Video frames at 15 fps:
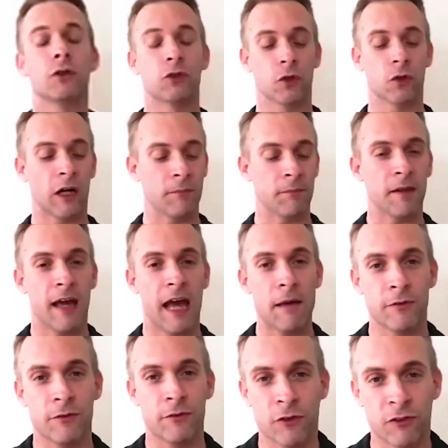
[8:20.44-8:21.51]
I'd be happy
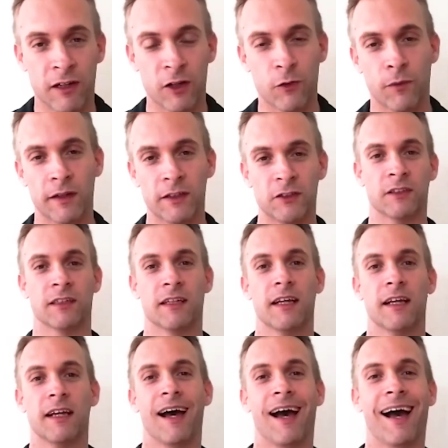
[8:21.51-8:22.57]
to. Great question.
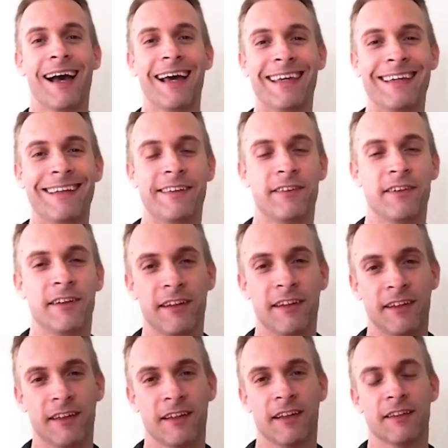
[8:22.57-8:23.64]
IET
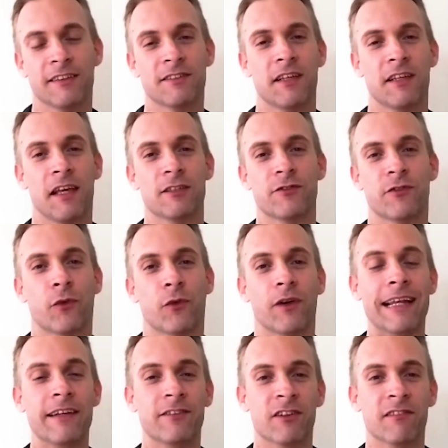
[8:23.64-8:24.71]
stands for
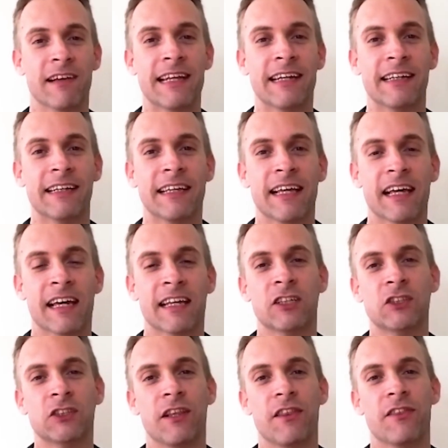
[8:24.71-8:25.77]
Integrated
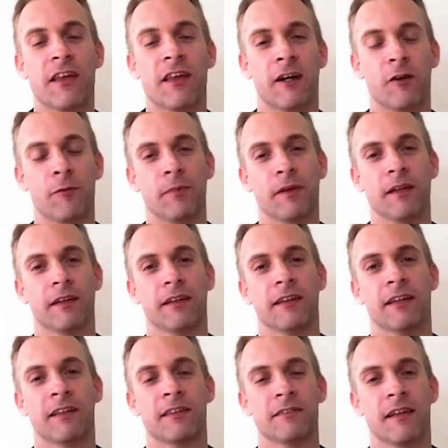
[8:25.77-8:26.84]
Energy Therapy.
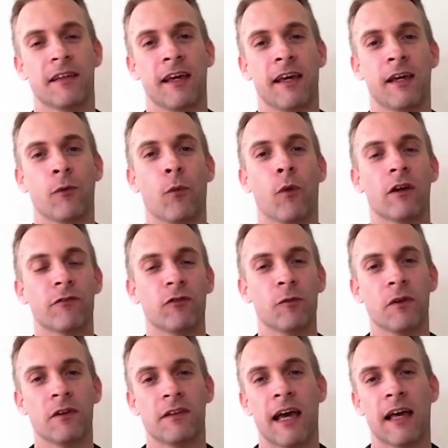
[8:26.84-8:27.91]
It's a wonderful
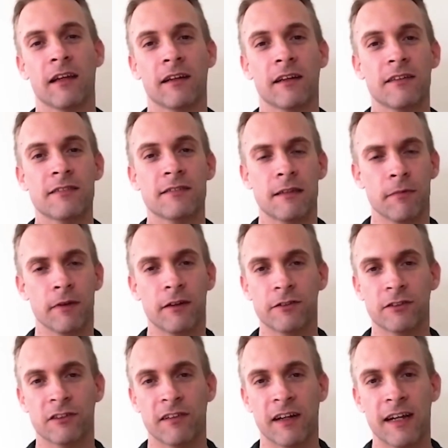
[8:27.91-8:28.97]
modality similar to
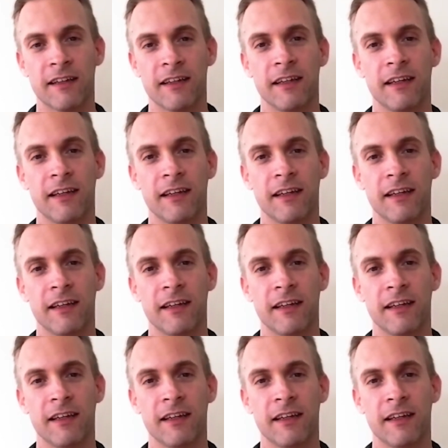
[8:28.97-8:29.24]
Reiki